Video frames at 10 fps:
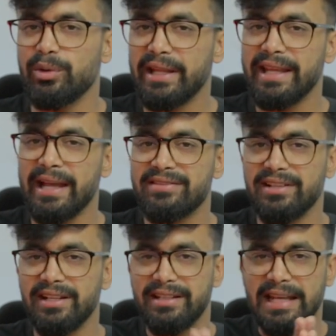you can
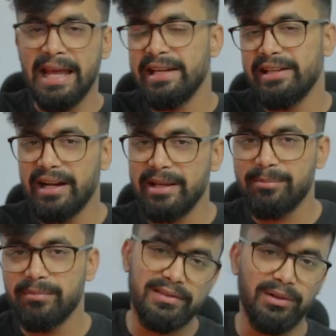cancel it
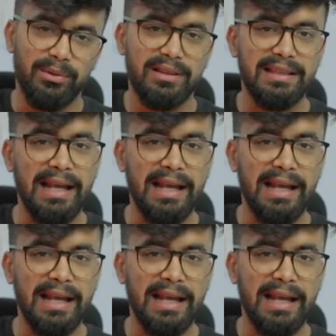anytime. So